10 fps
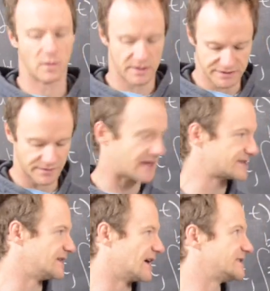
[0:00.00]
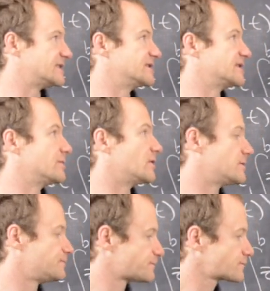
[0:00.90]
1. So that's nice and
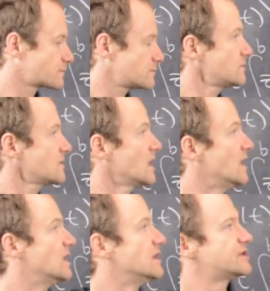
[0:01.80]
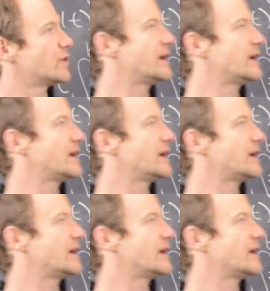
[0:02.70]
simple. So